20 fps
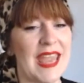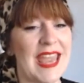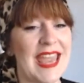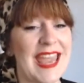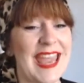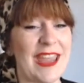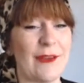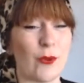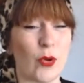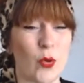
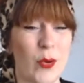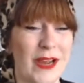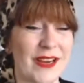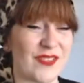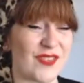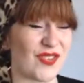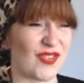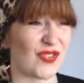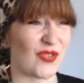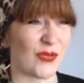It
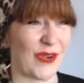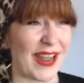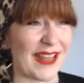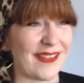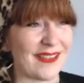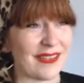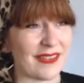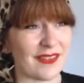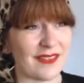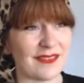requires
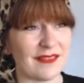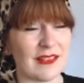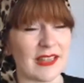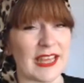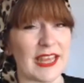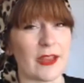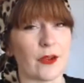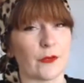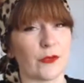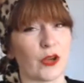strength,
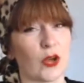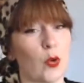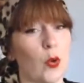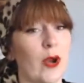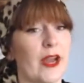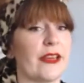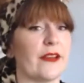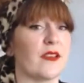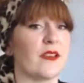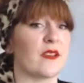it
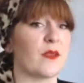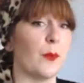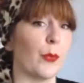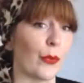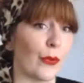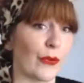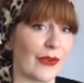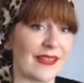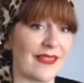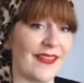requires
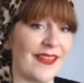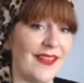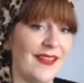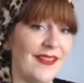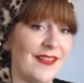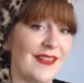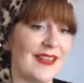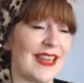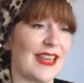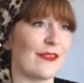breathing,
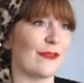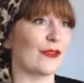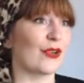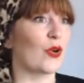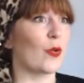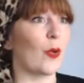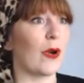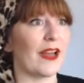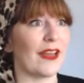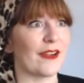it
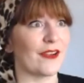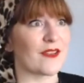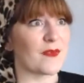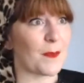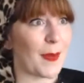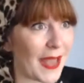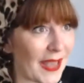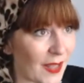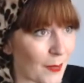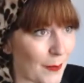requires
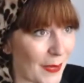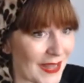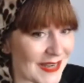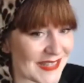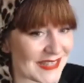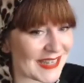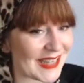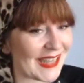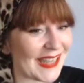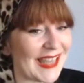back
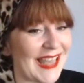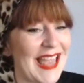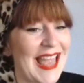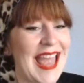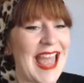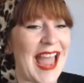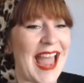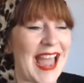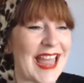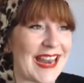bending,
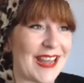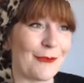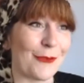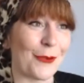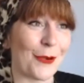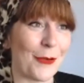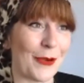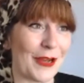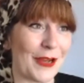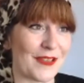and it
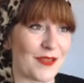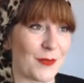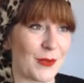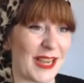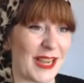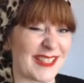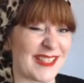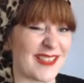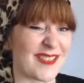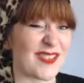requires
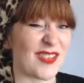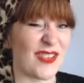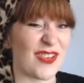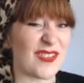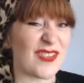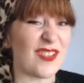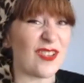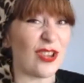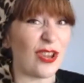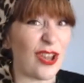practice. So there's
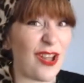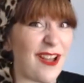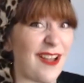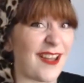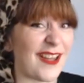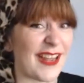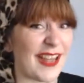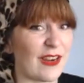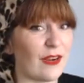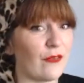a
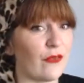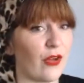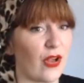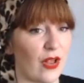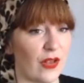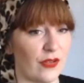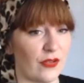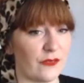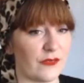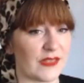lot
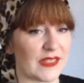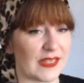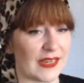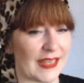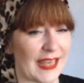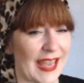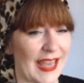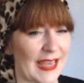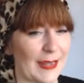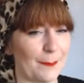involved,
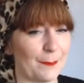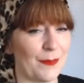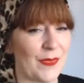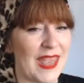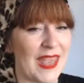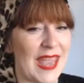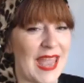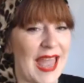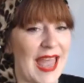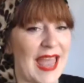okay?
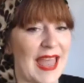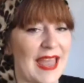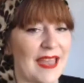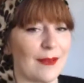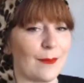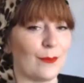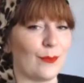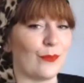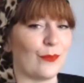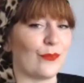
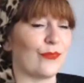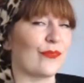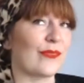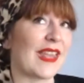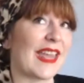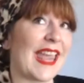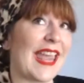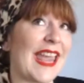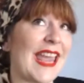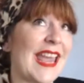
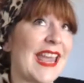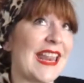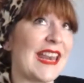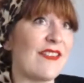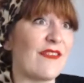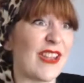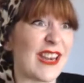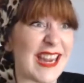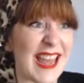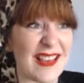In a
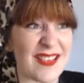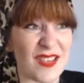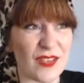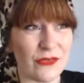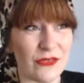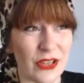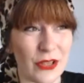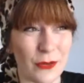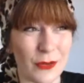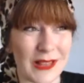vinyasa
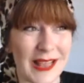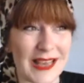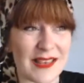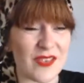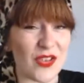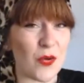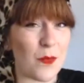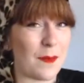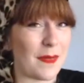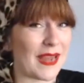flow
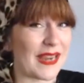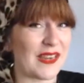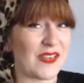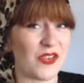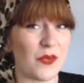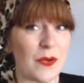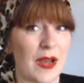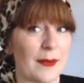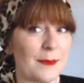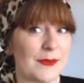class, you might
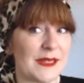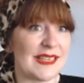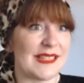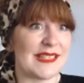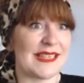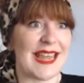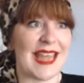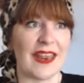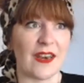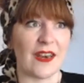do up to
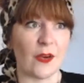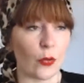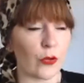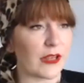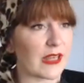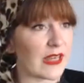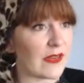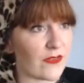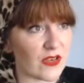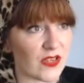10 or
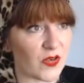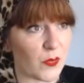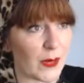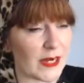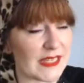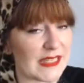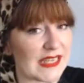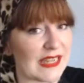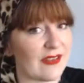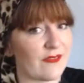even
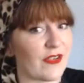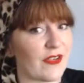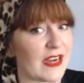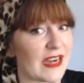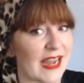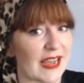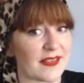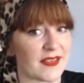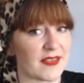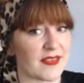20
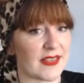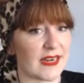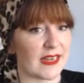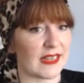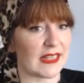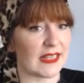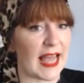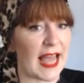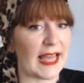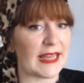vinyasas in a
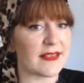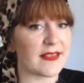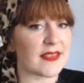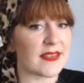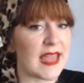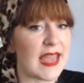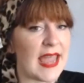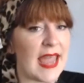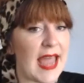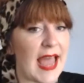class.
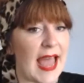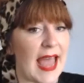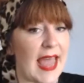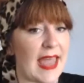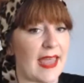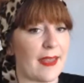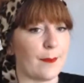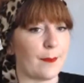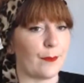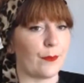
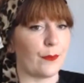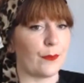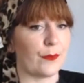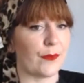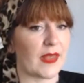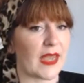And